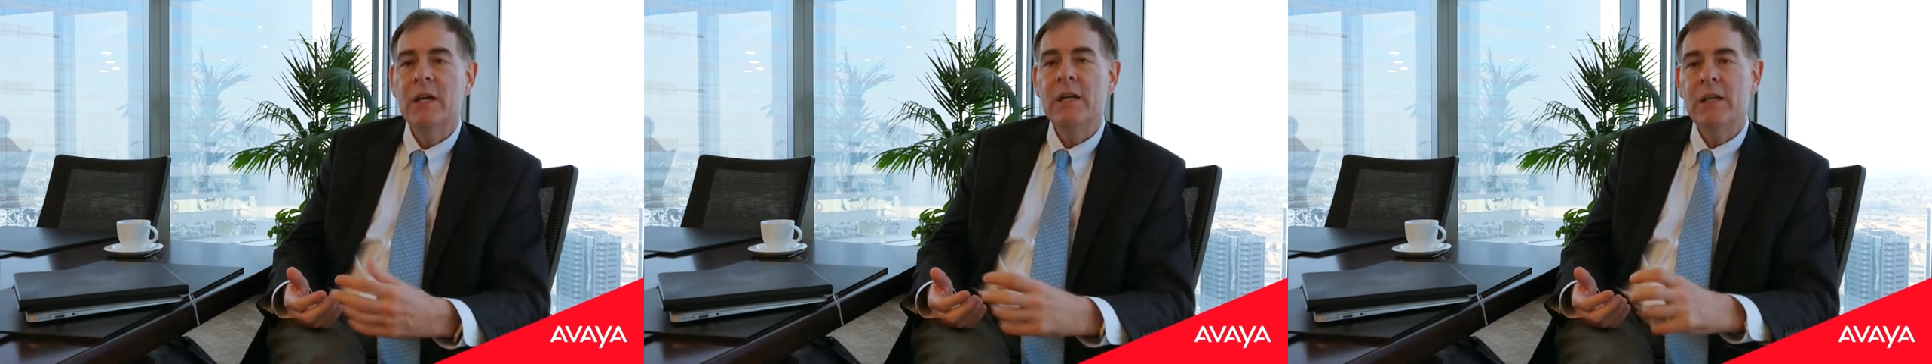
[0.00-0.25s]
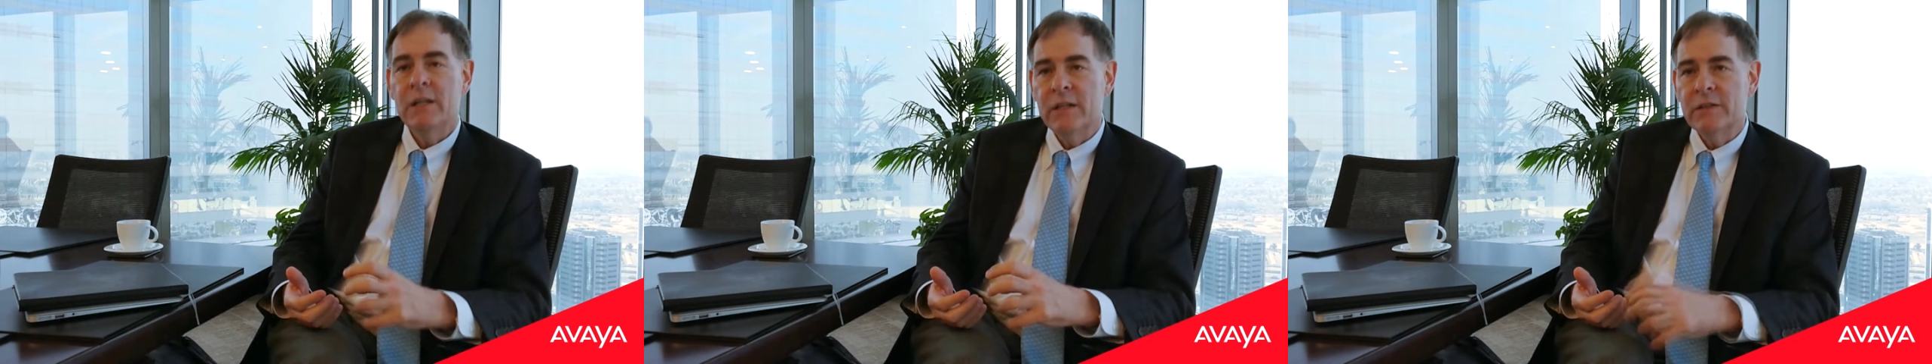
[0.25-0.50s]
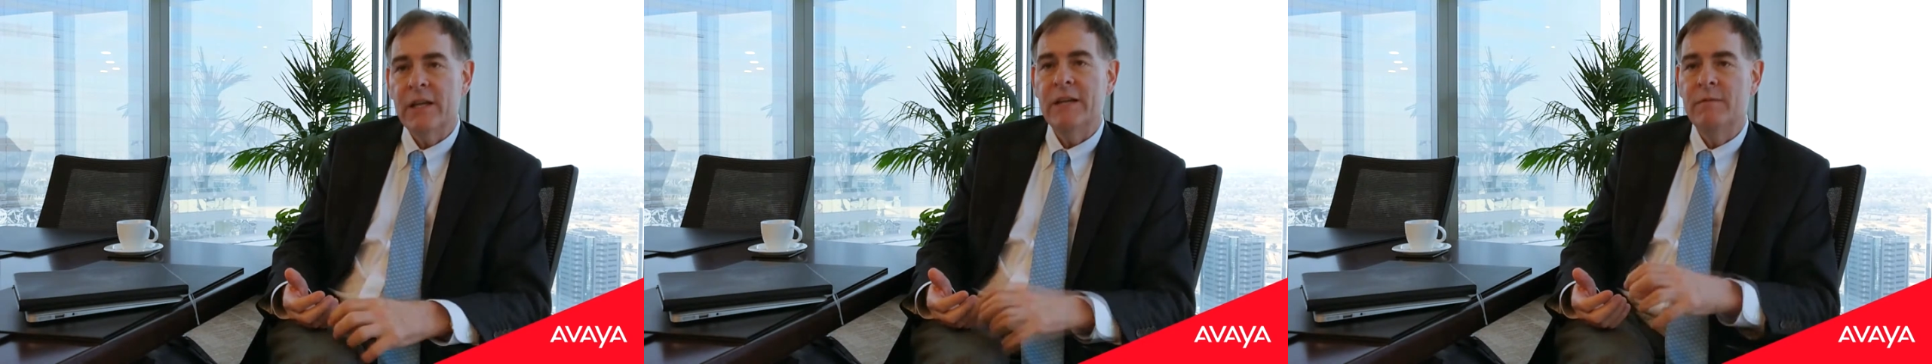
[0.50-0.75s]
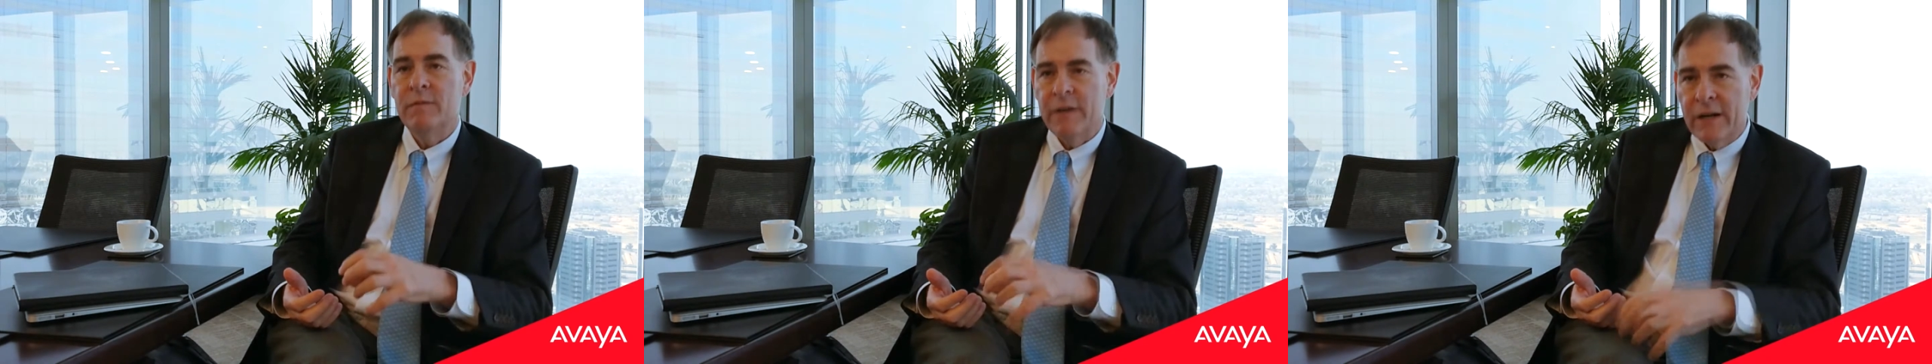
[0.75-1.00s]
it is a
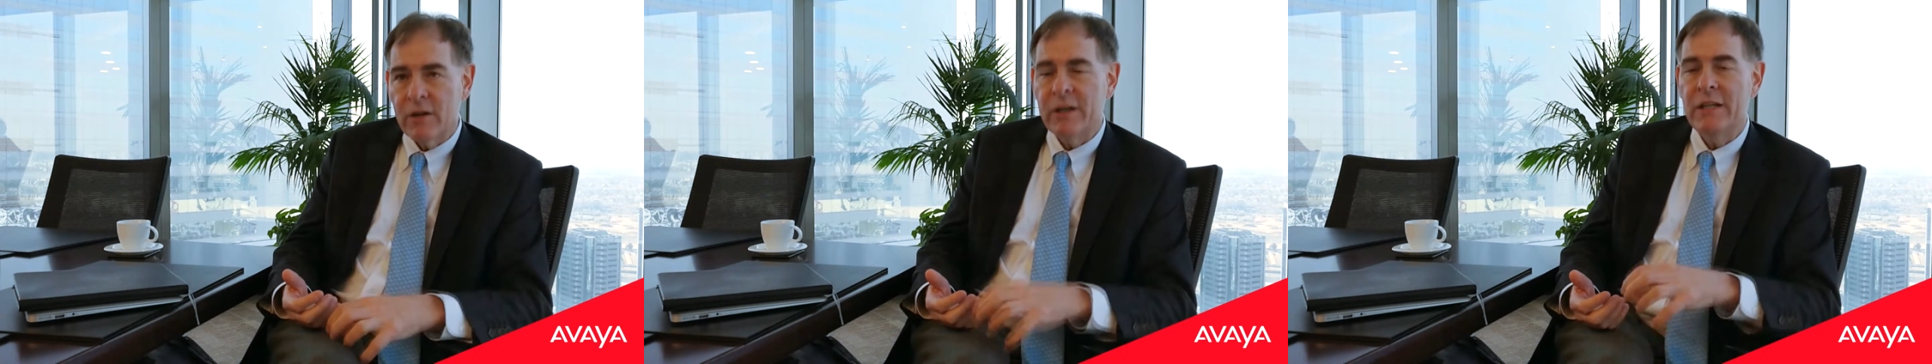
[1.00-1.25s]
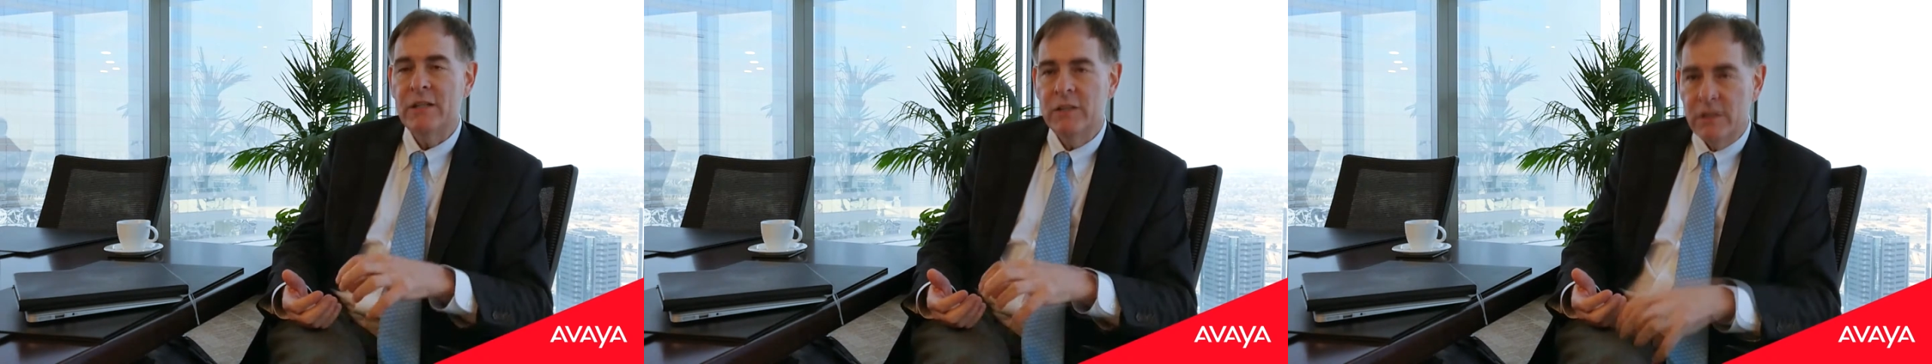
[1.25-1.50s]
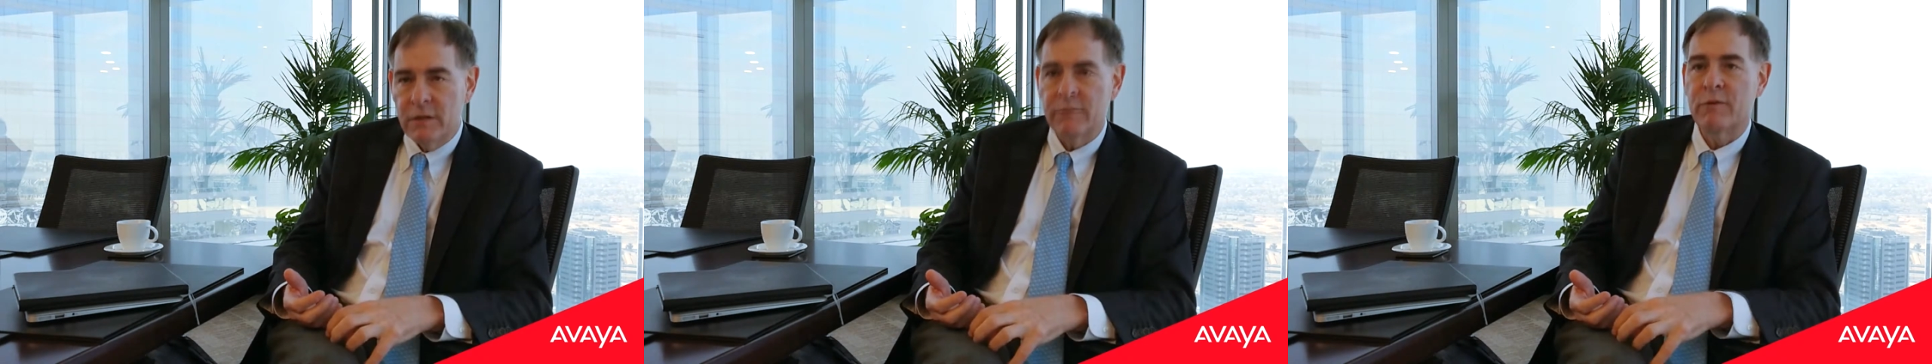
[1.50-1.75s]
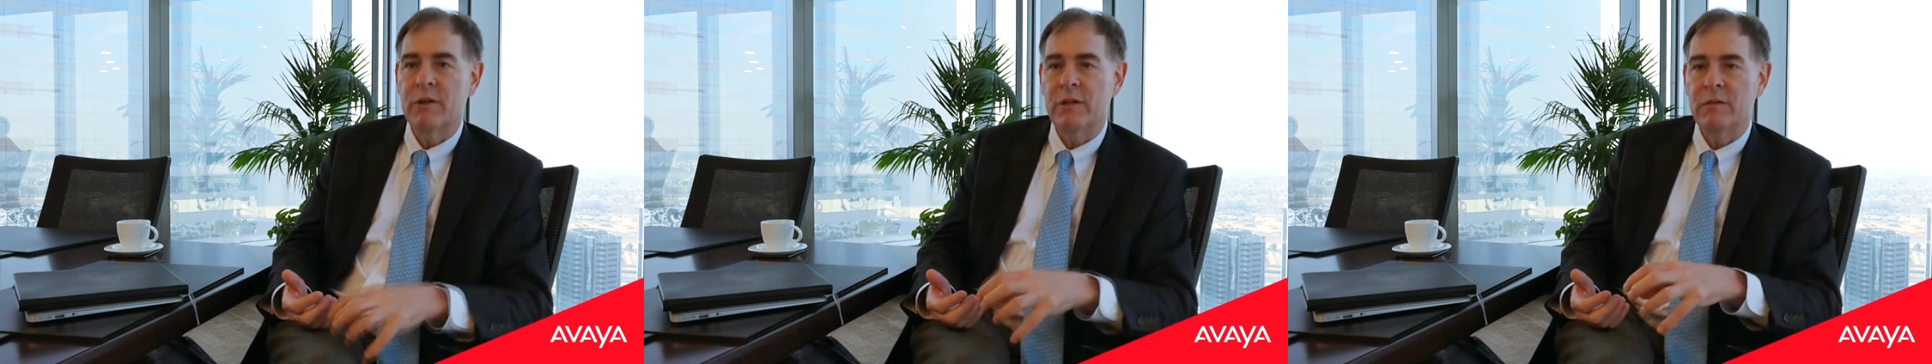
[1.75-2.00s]
very
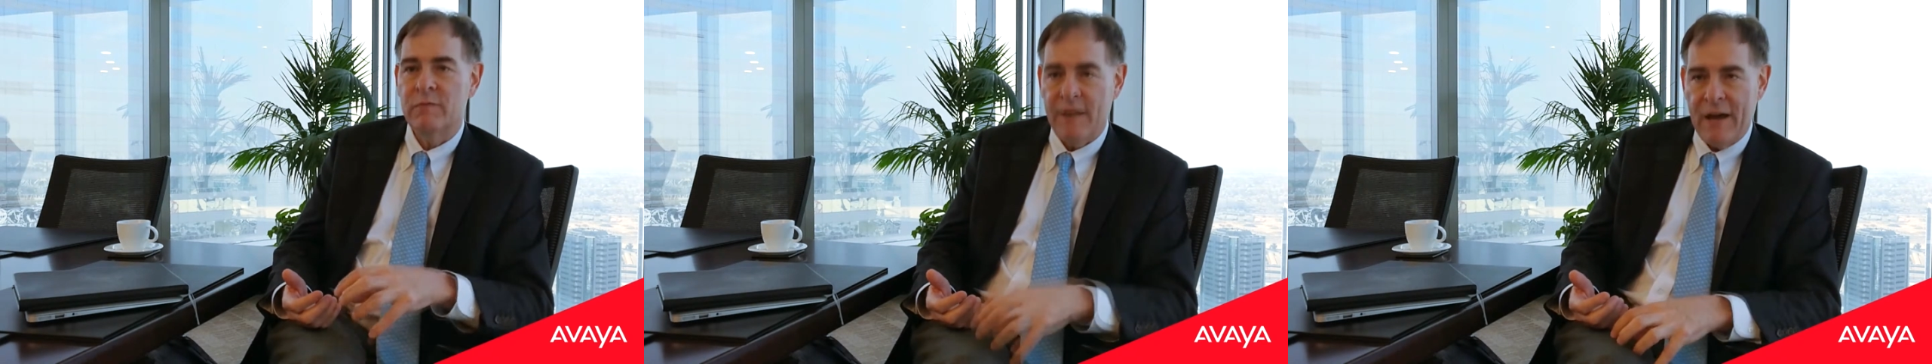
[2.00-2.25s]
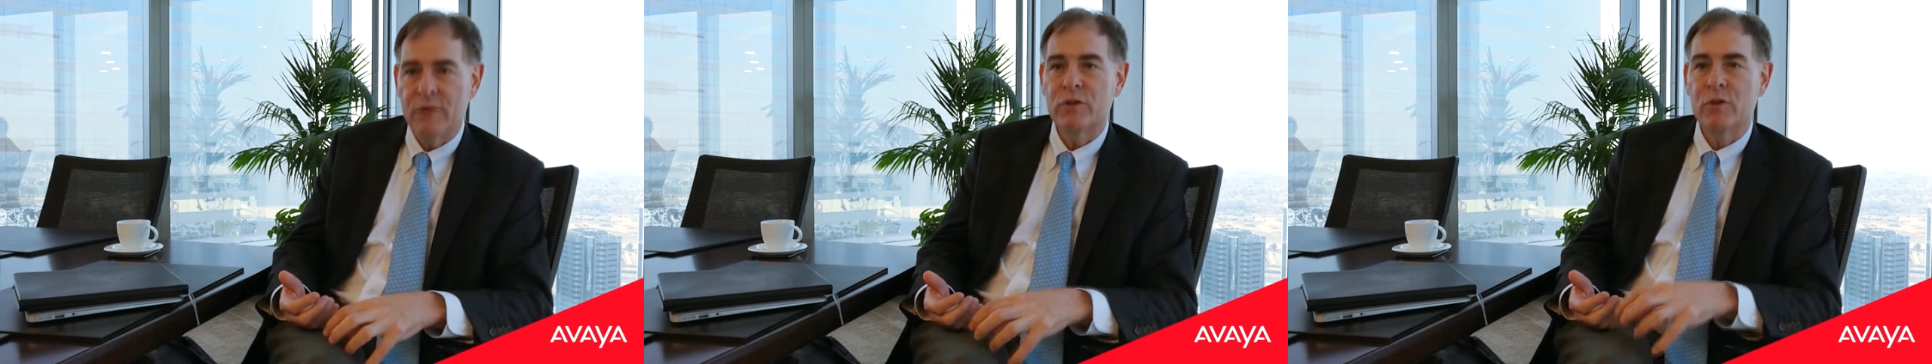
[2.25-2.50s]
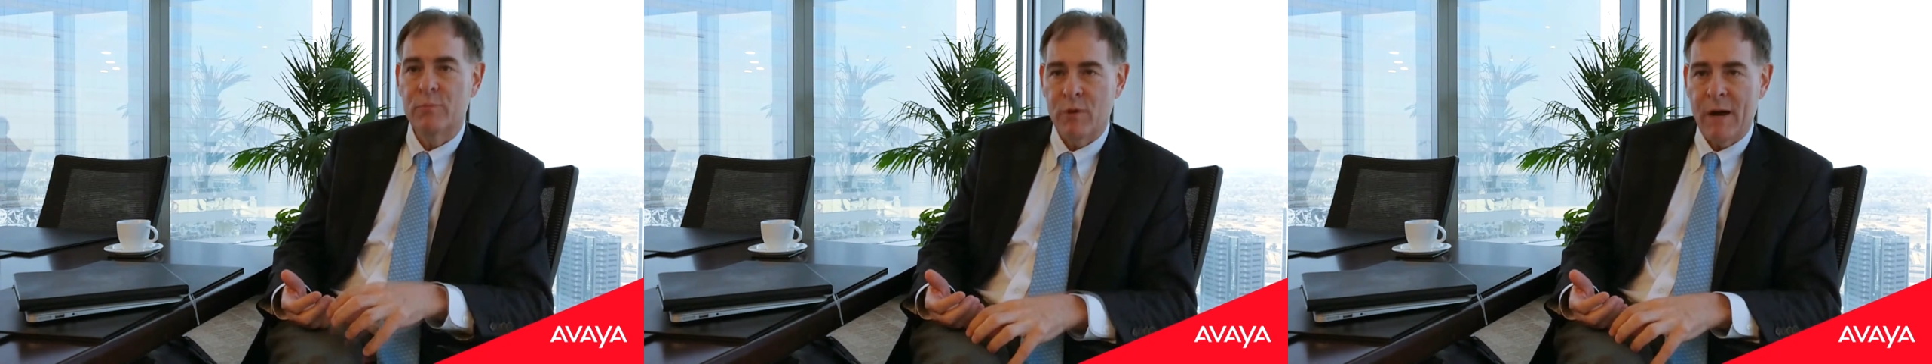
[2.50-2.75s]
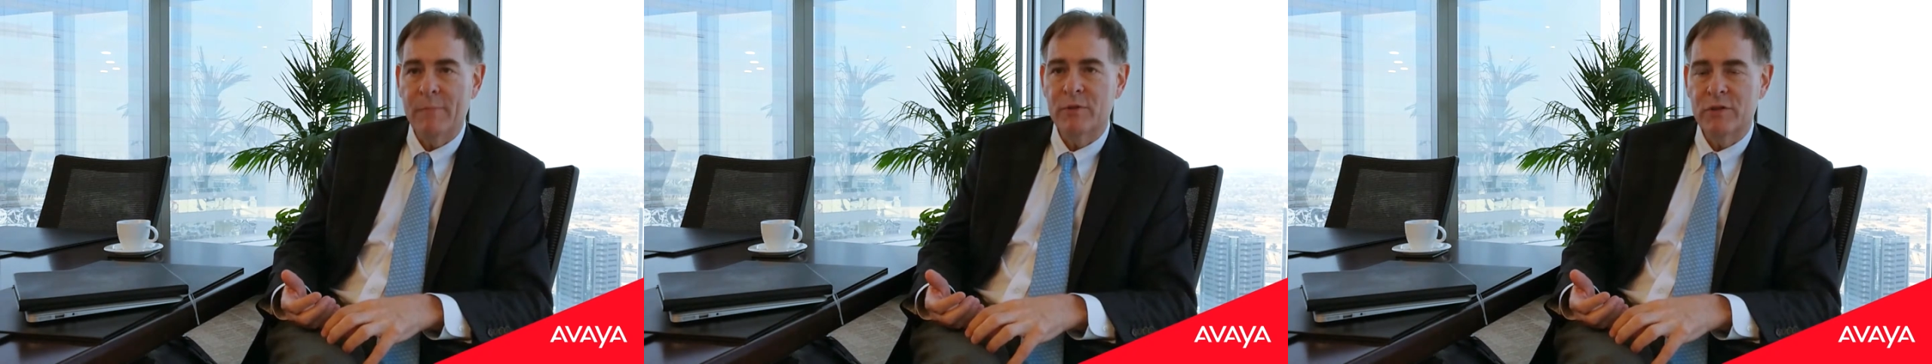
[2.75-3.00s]
different value
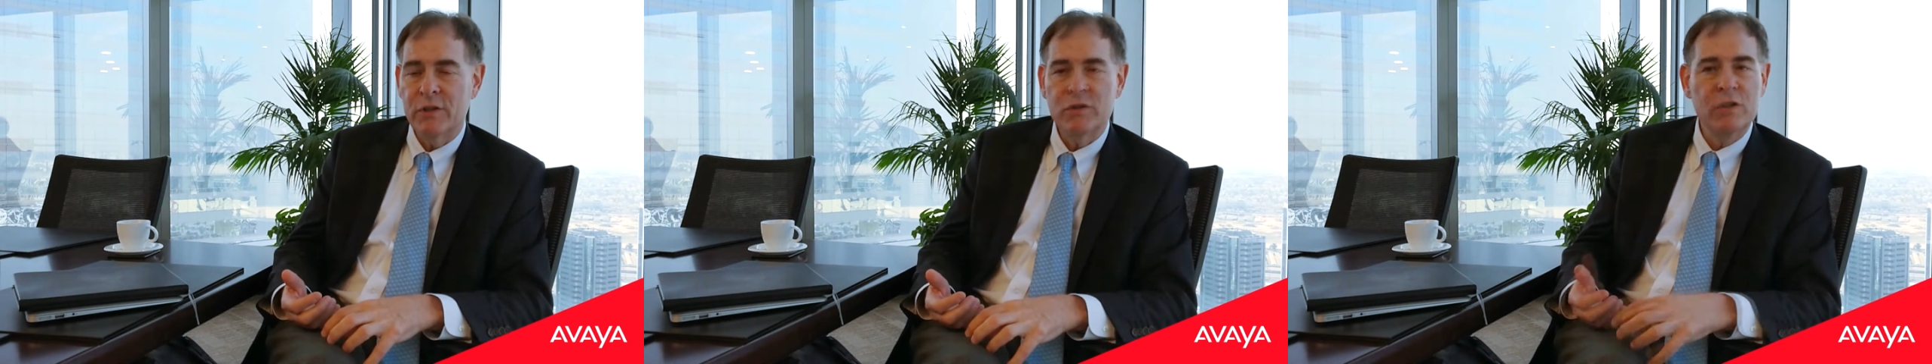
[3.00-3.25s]
proposition.